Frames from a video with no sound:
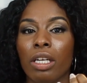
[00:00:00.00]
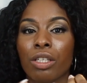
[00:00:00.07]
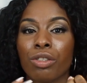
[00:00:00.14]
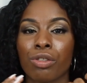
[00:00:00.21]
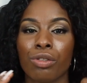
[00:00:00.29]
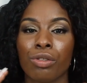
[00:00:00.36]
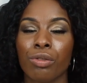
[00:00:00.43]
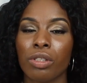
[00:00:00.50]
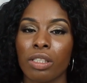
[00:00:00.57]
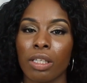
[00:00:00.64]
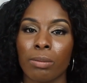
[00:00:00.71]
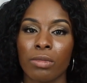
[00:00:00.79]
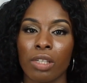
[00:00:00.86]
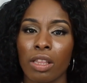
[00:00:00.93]
introduced
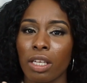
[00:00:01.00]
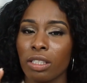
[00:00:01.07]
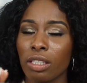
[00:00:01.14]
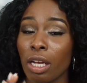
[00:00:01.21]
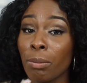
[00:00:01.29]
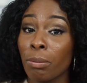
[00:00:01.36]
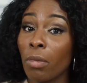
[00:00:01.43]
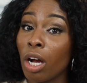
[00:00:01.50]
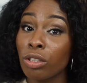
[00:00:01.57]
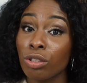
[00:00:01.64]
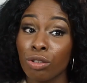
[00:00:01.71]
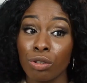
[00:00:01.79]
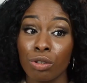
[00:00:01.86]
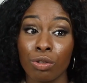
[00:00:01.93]
them to things like
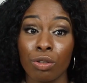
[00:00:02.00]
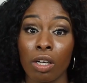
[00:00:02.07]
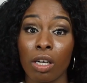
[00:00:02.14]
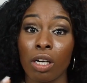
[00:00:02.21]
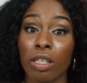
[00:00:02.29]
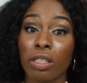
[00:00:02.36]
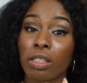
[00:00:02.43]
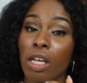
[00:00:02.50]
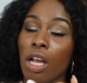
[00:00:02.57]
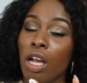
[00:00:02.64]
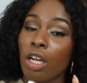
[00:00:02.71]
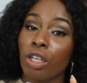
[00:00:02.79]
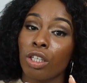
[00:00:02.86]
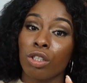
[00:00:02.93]
monster trucks,
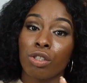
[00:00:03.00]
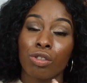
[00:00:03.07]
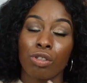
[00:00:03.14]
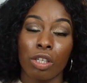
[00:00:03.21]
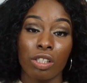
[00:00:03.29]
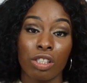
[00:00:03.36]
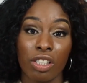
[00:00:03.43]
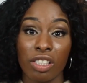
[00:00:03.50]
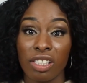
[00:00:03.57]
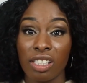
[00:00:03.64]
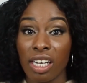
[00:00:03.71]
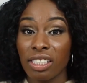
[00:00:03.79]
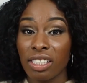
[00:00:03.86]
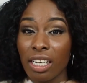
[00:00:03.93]
construction
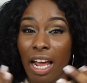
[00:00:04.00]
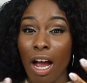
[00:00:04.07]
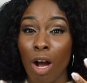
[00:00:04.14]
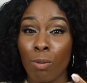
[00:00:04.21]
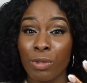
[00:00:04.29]
sites, and how